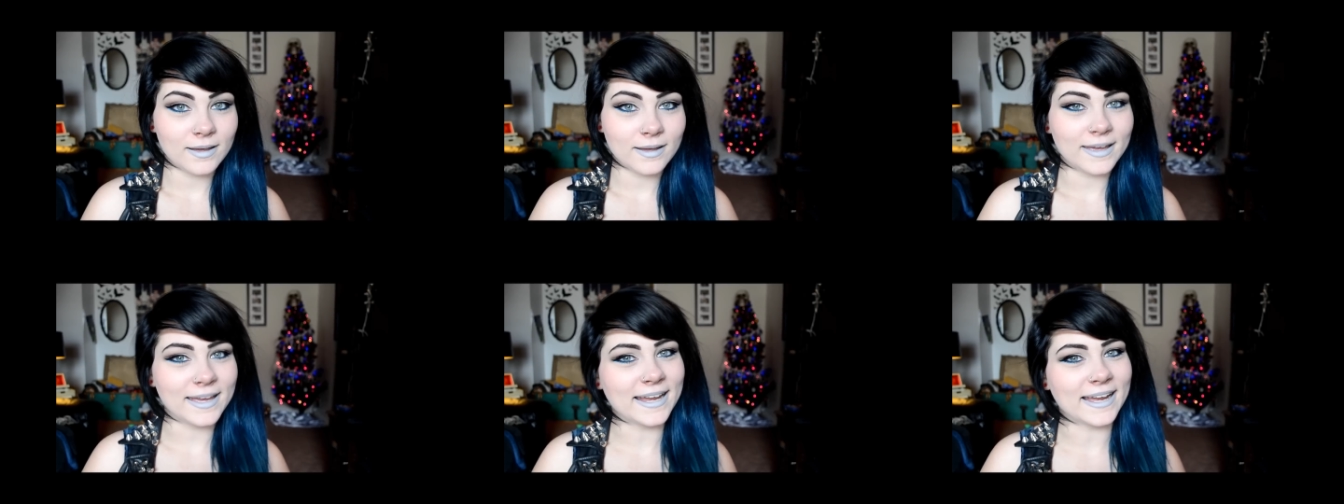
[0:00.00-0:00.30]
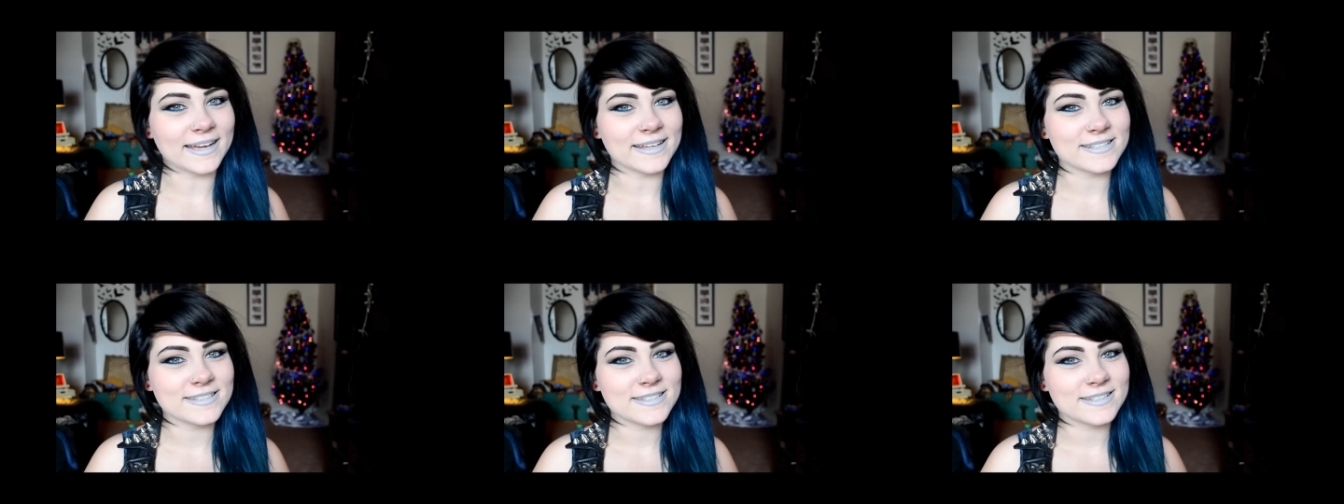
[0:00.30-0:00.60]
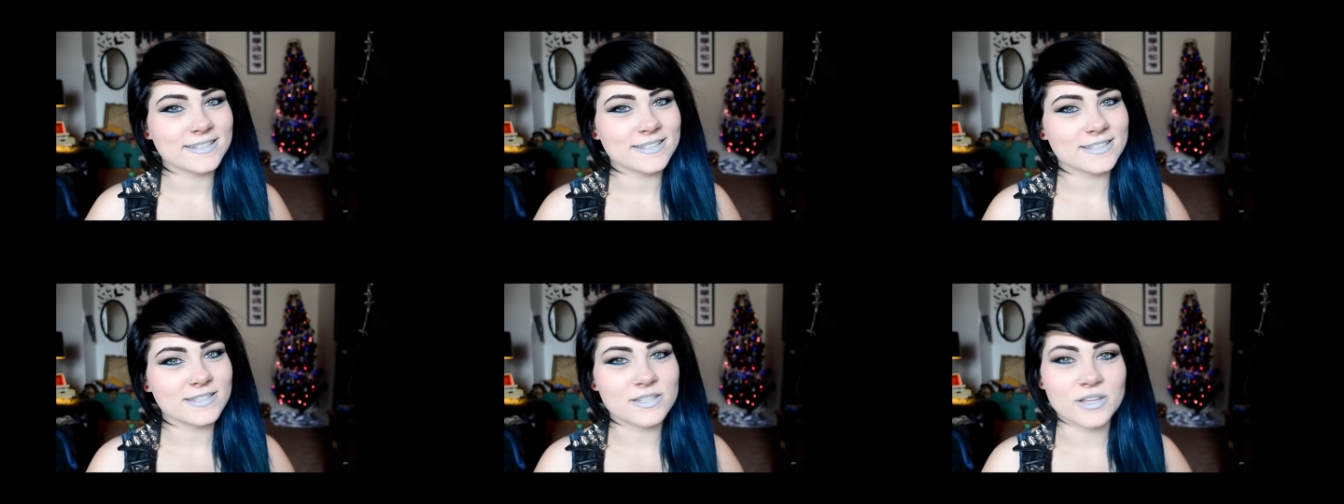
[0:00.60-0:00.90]
Hey guys!
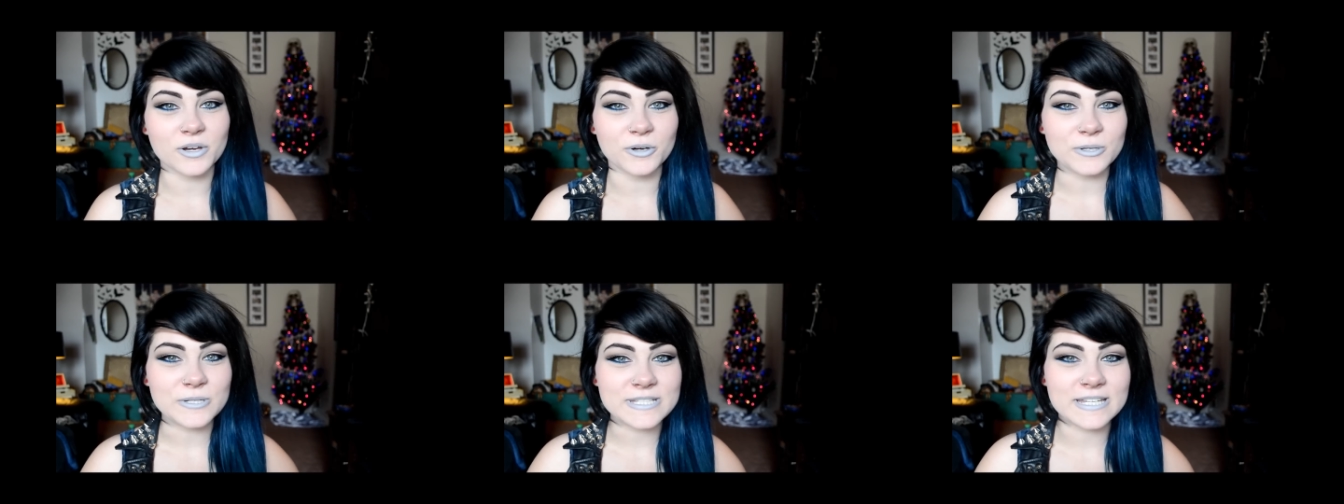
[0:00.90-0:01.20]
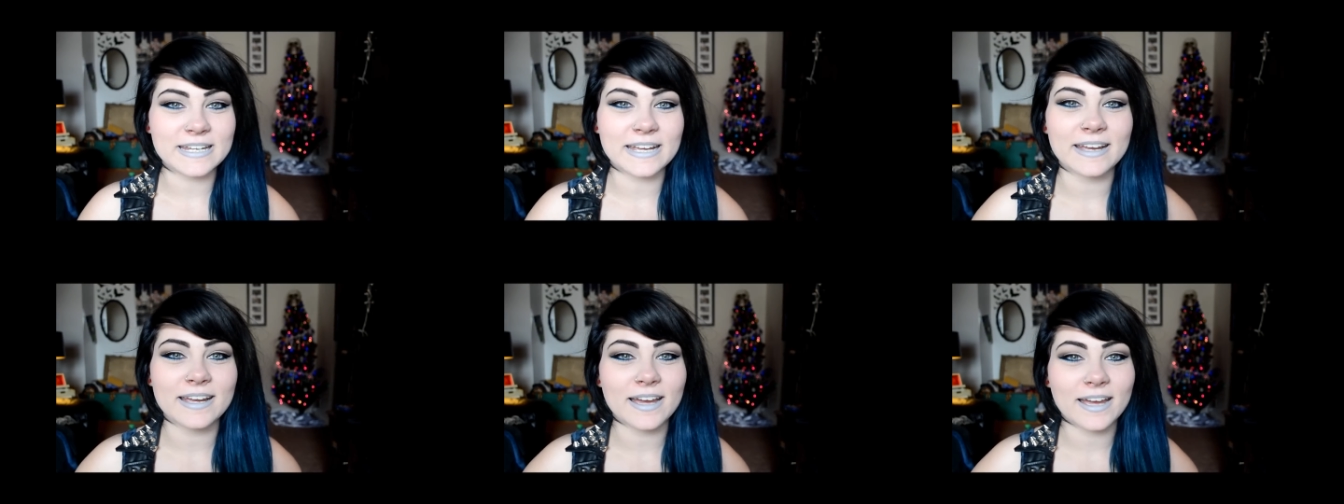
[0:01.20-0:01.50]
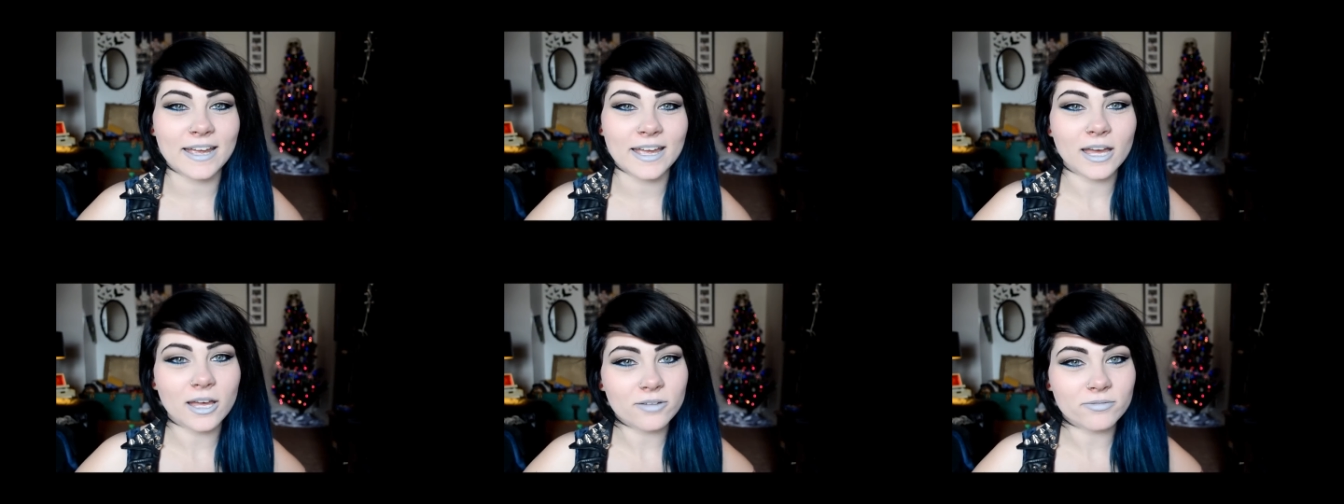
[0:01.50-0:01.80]
So today
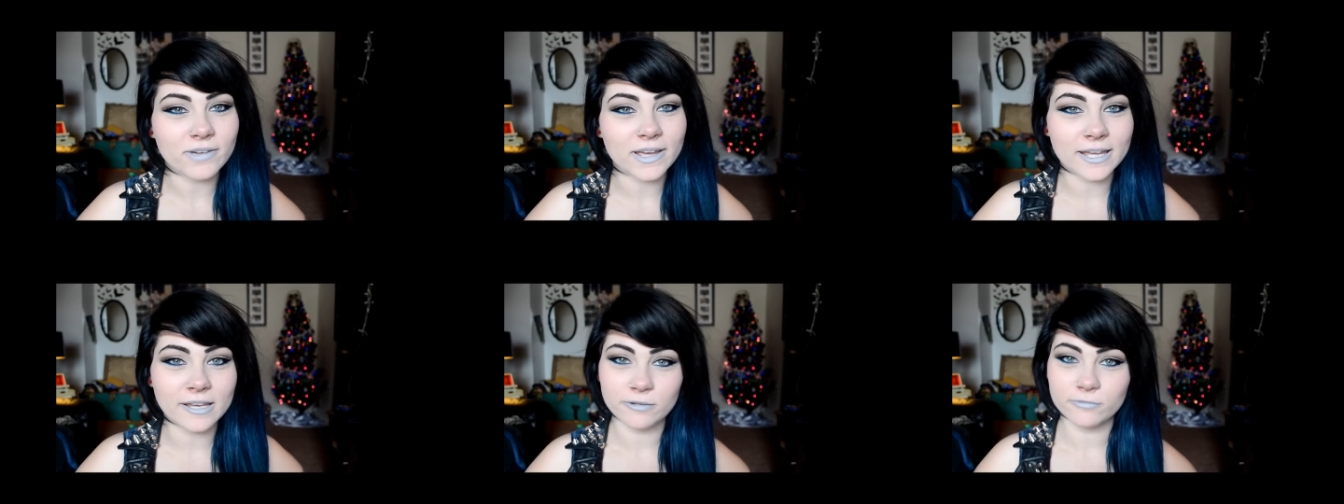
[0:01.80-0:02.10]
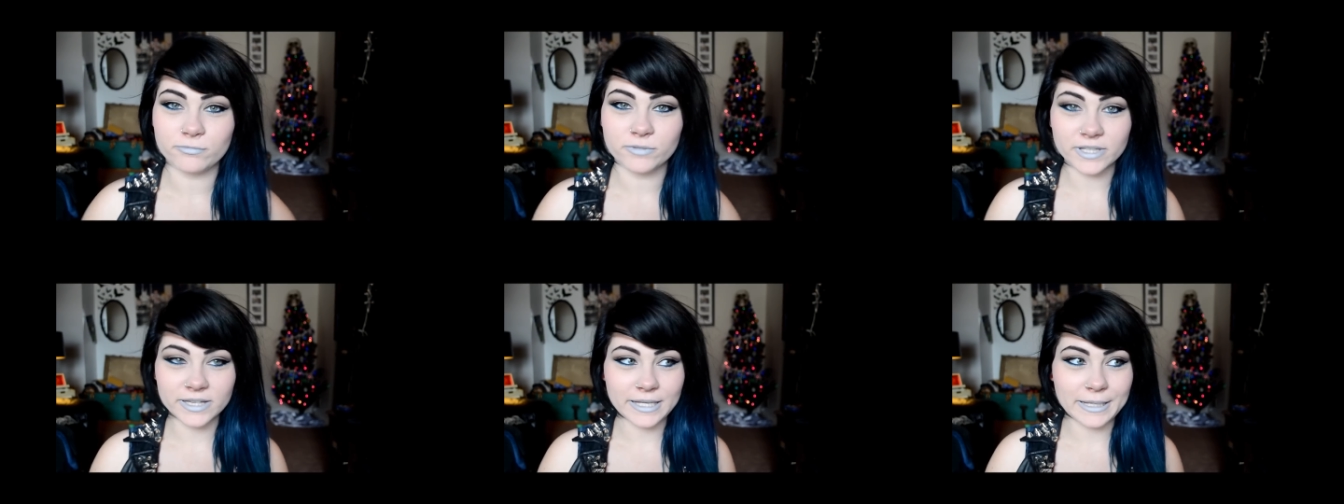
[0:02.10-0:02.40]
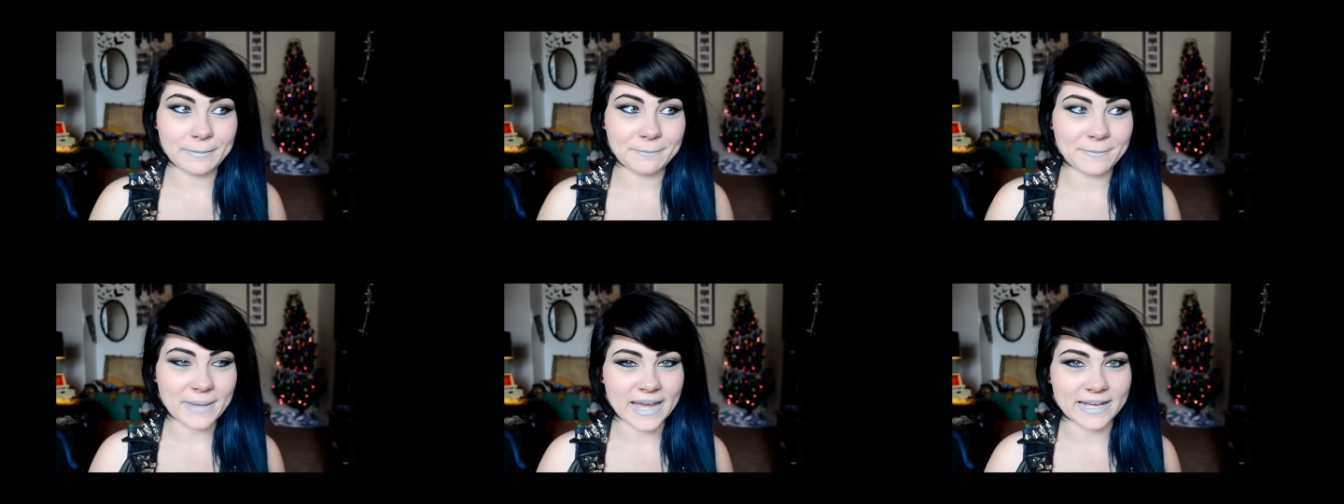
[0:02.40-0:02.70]
I have a
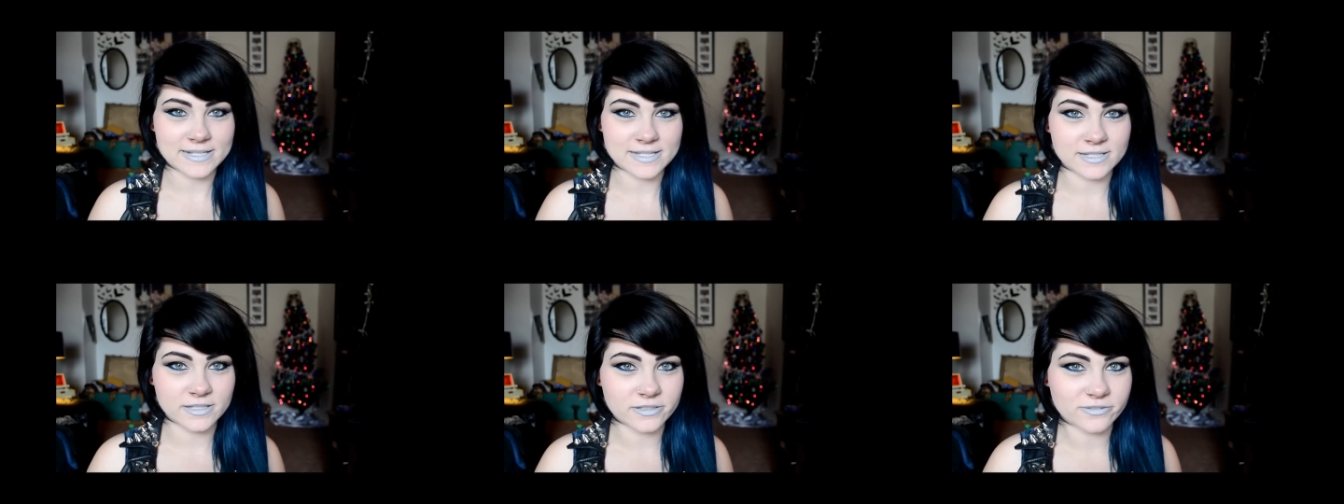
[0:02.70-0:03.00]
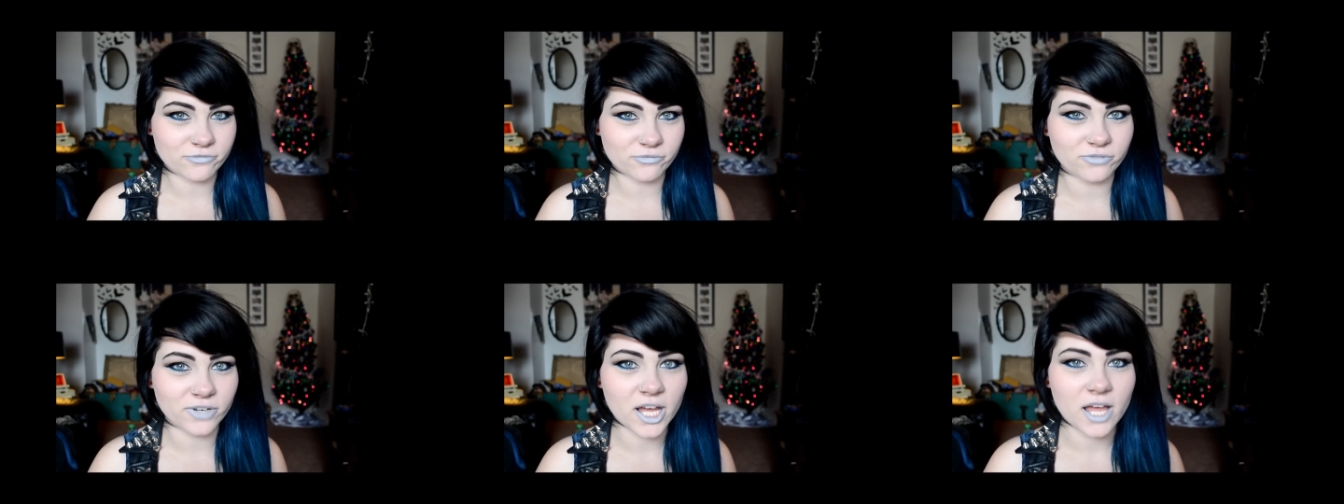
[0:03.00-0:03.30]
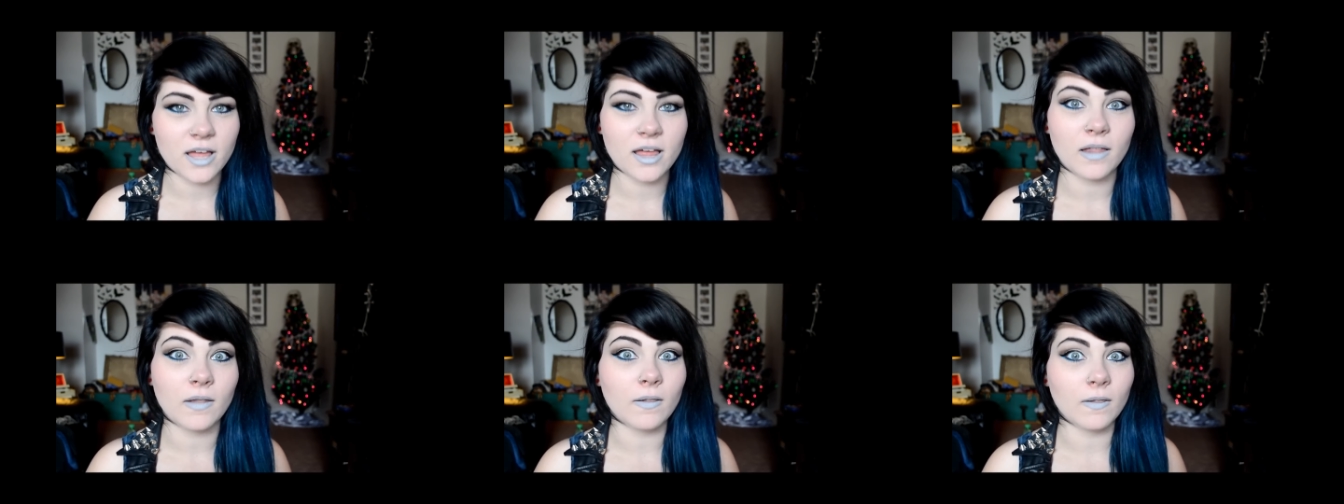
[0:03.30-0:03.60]
really massive
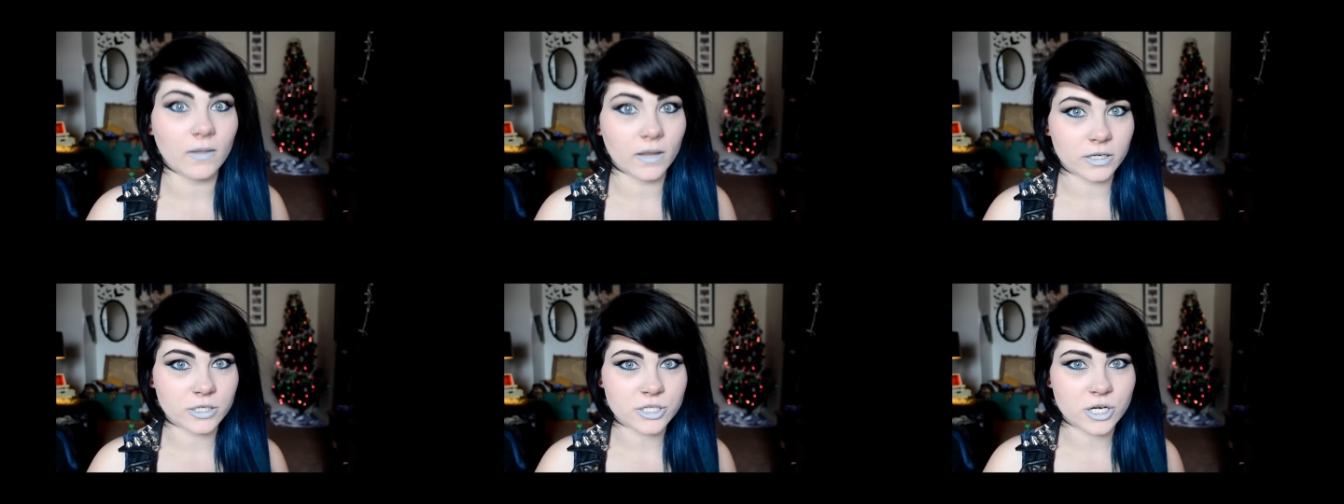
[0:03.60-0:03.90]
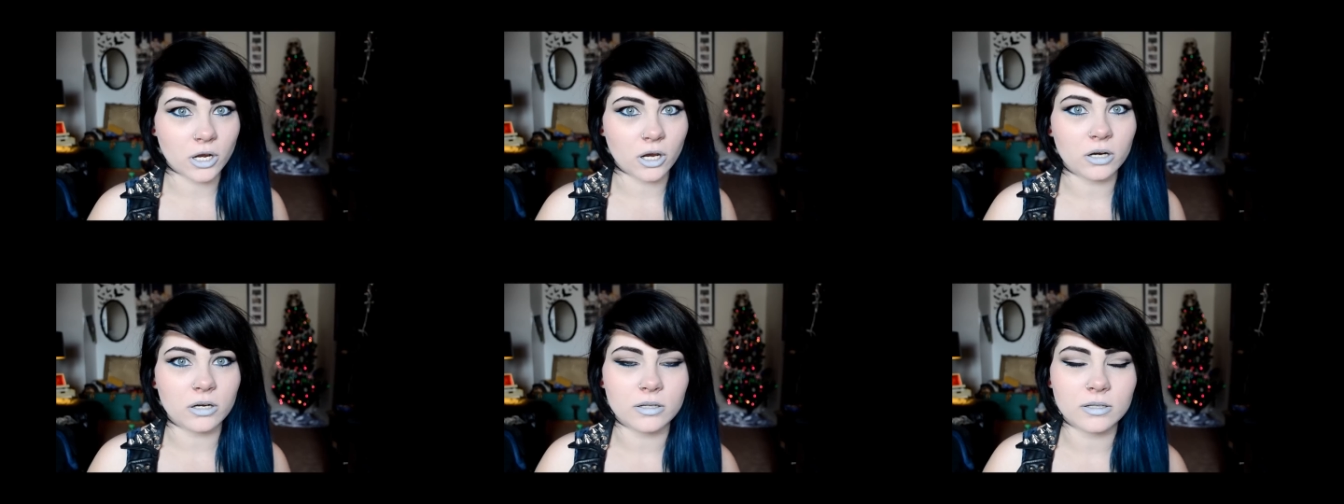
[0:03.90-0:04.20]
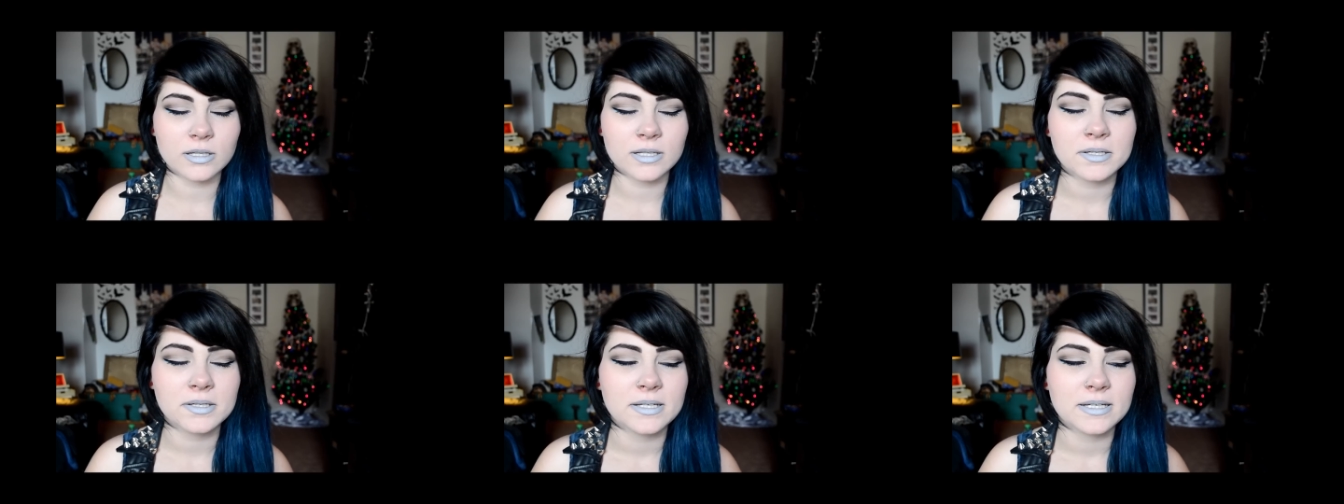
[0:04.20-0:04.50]
Lush haul.